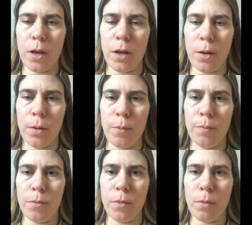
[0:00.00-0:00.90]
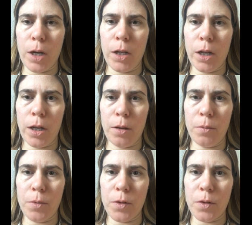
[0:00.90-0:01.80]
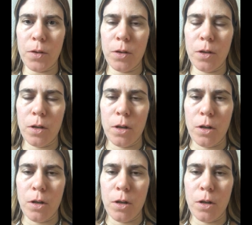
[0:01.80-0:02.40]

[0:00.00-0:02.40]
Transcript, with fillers: um, MILABs,